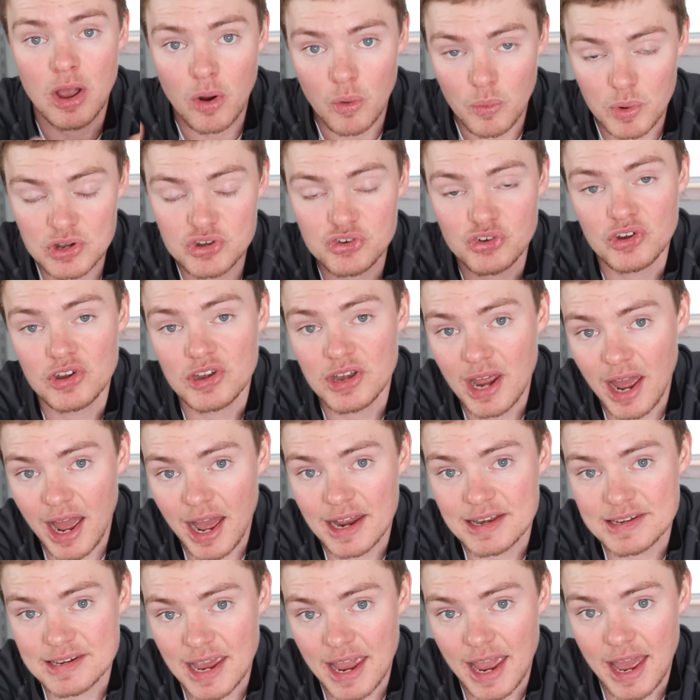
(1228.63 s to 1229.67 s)
we should
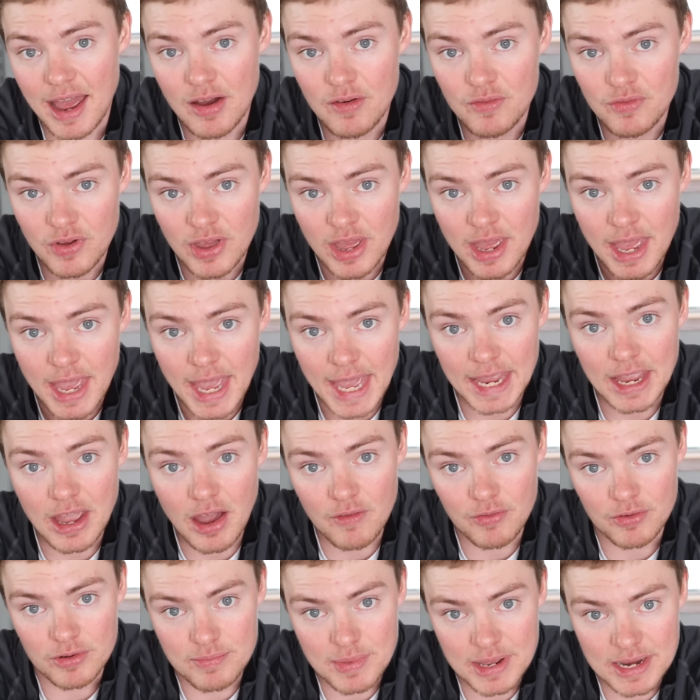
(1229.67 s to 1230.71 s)
not have a
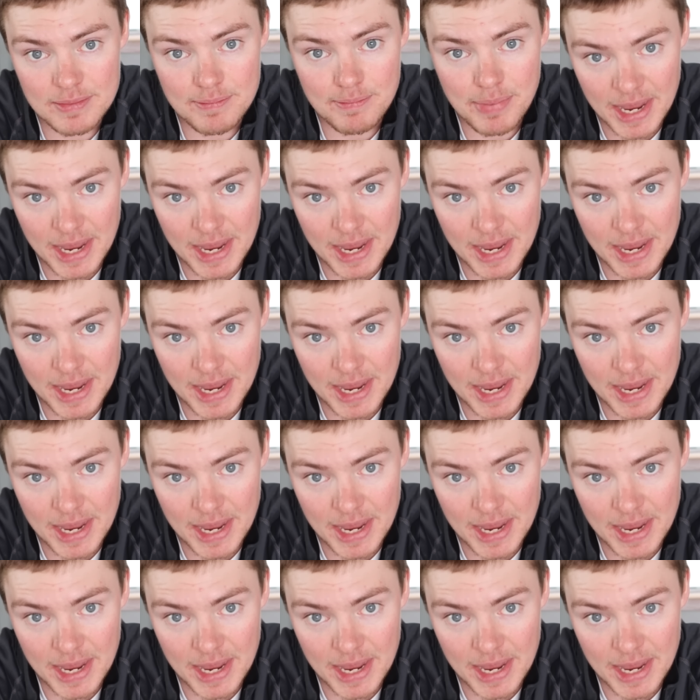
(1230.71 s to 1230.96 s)
government